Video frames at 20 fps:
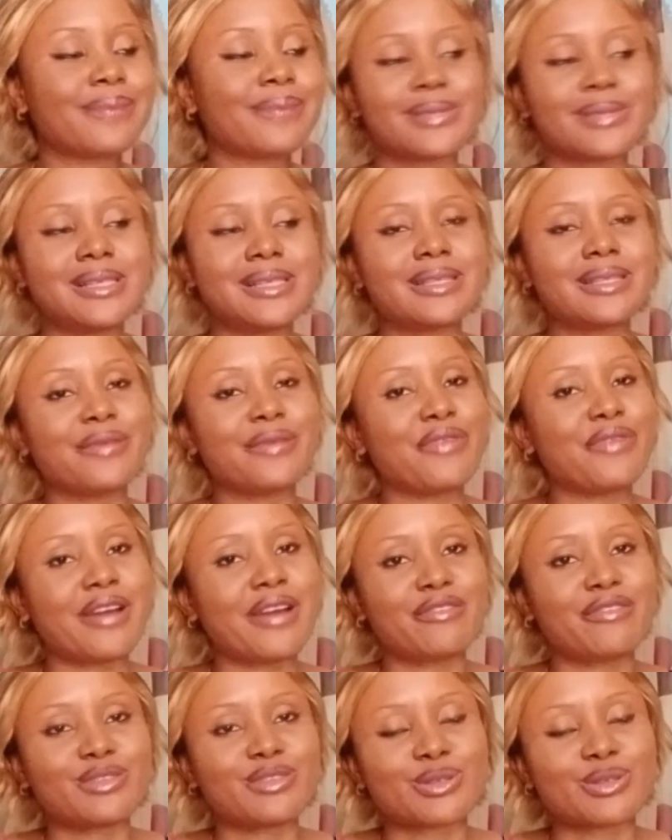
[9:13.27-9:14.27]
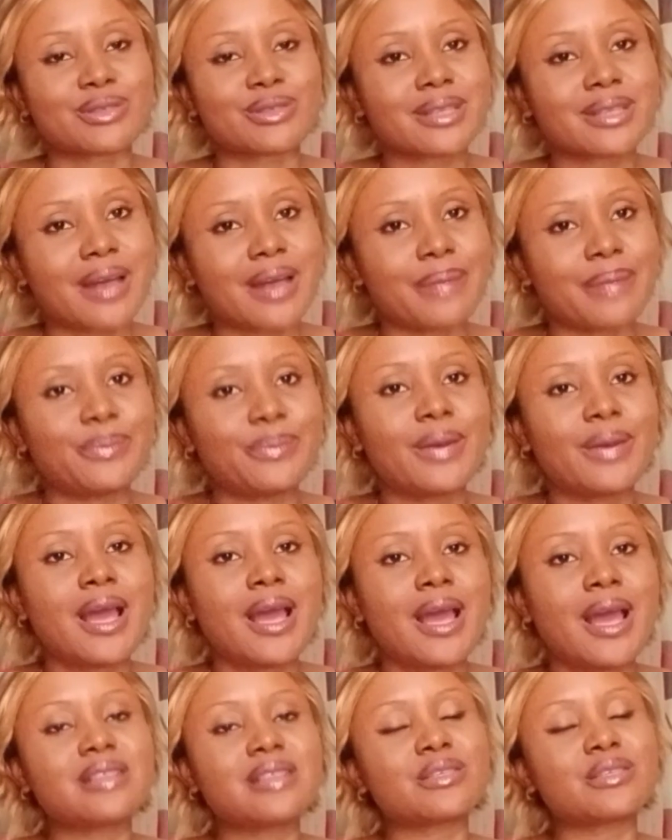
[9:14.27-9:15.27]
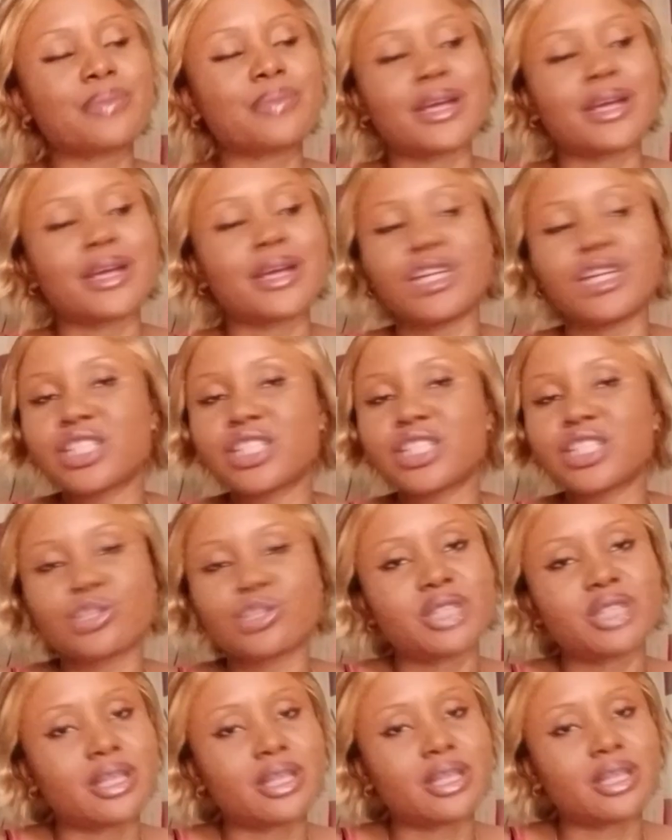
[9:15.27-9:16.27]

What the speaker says: Please, if you haven't subscribed to my YouTube channel,